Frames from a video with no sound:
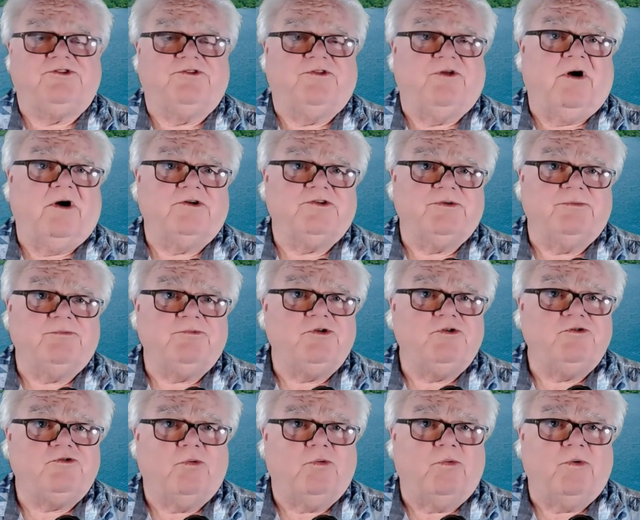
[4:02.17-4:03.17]
There are some
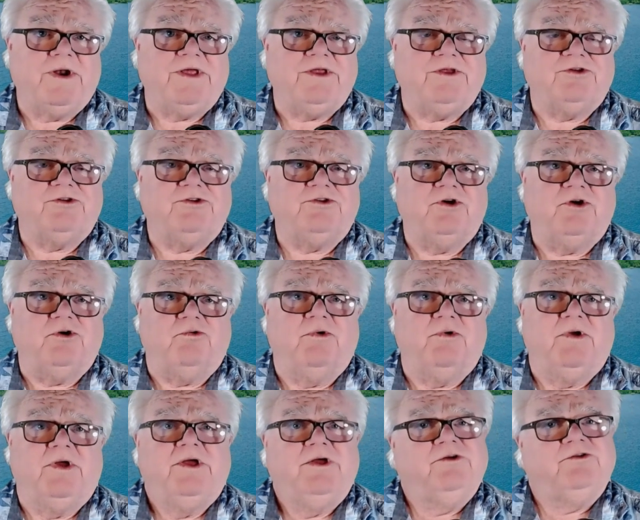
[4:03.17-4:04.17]
220s too.
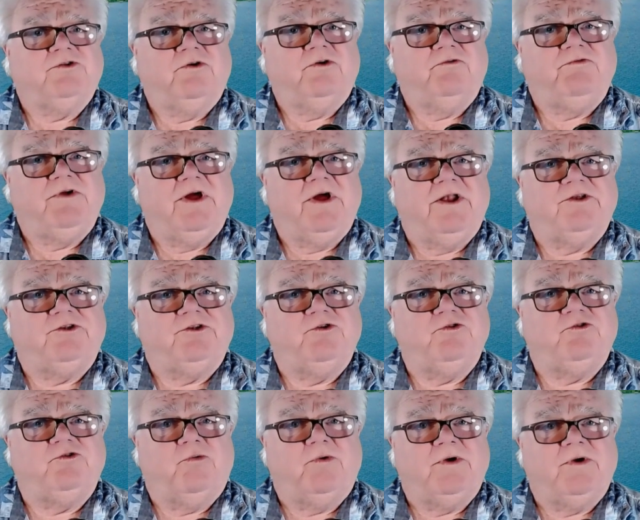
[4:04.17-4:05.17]
So if you got a
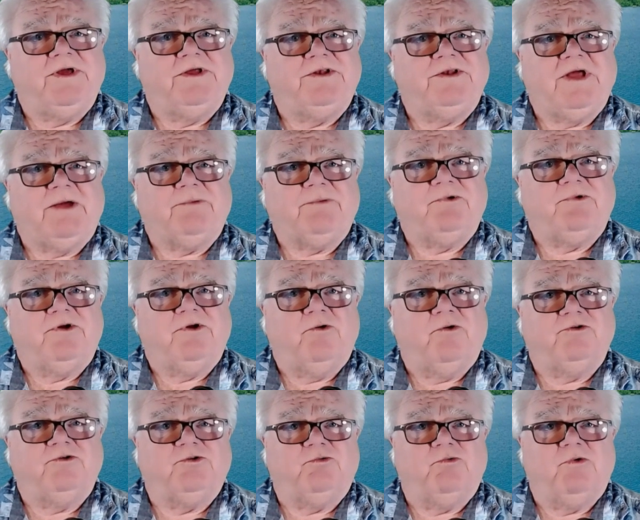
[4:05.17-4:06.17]
220 adapter that
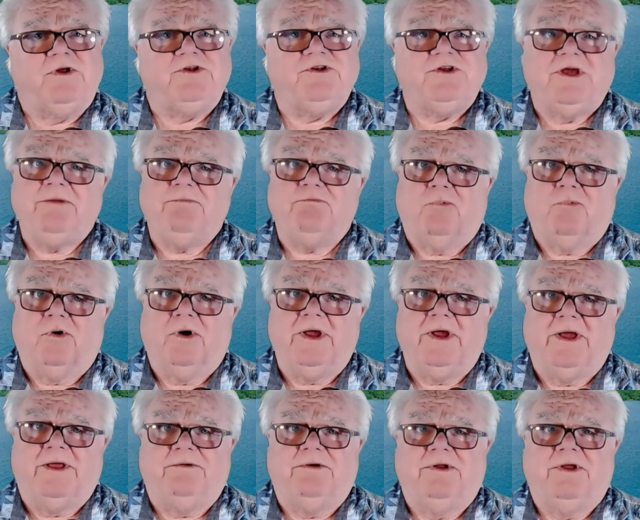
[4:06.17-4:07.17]
goes to 110, bring
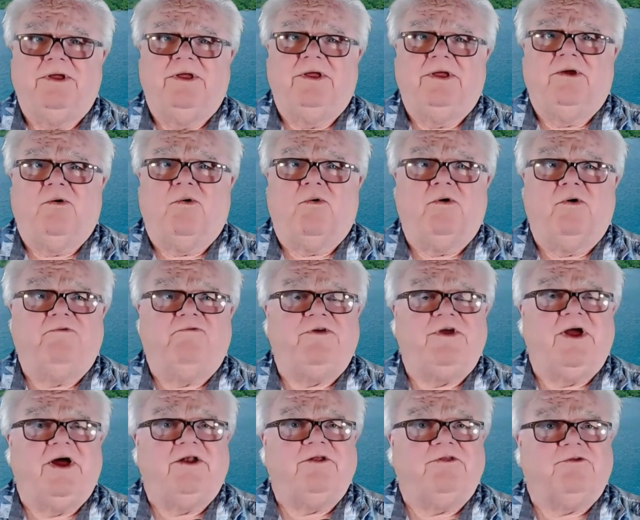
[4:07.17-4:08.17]
it. Or if you
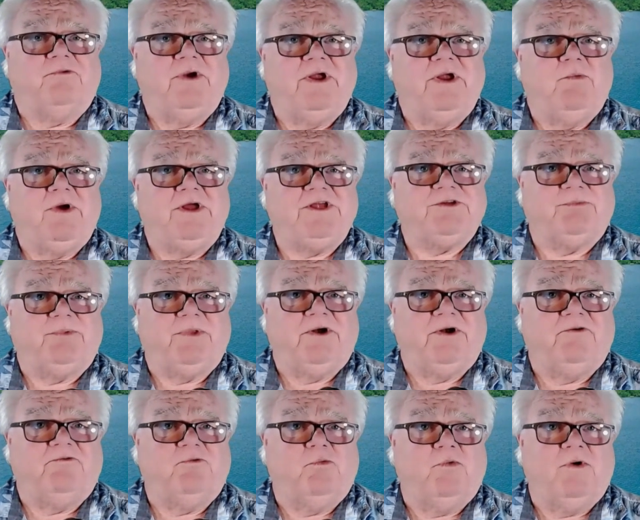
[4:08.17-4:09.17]
got a 3-way splitter
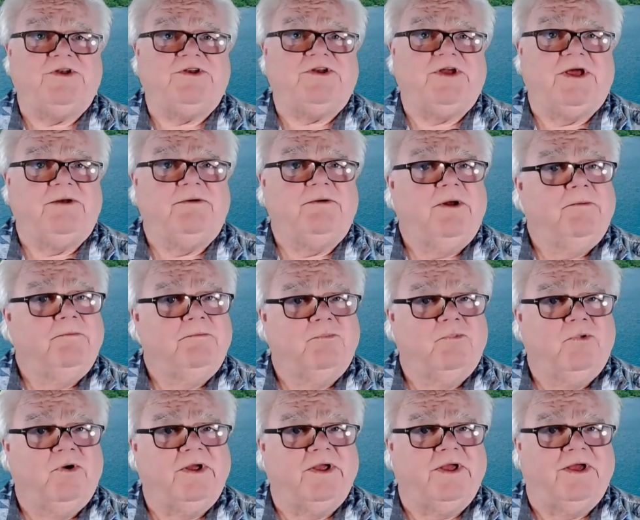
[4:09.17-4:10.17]
for 110,
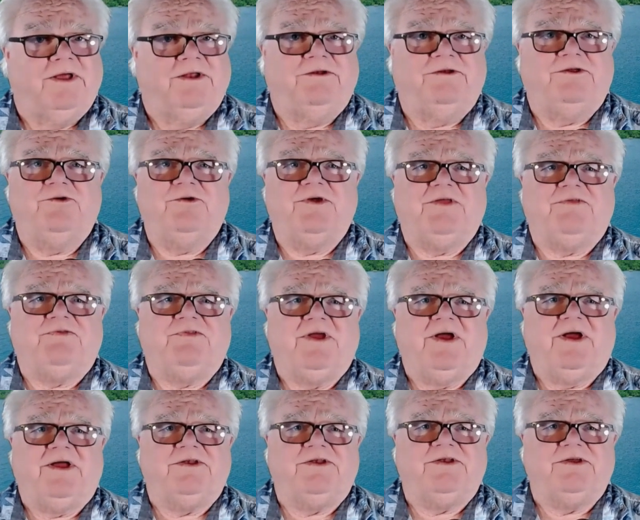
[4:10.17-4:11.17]
bring it. You get the
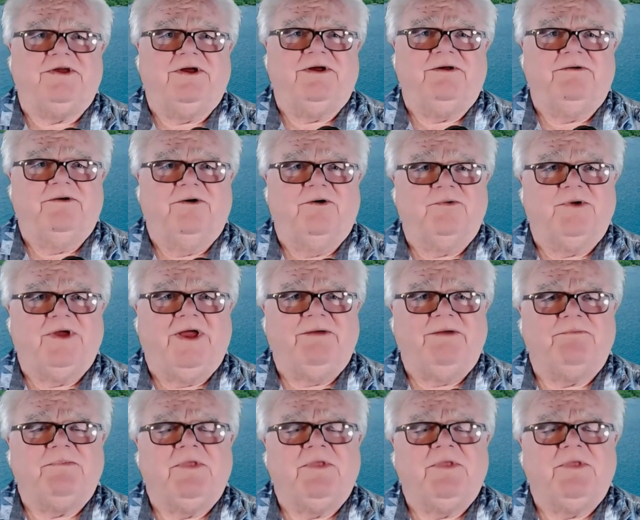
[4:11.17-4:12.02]
idea. Okay.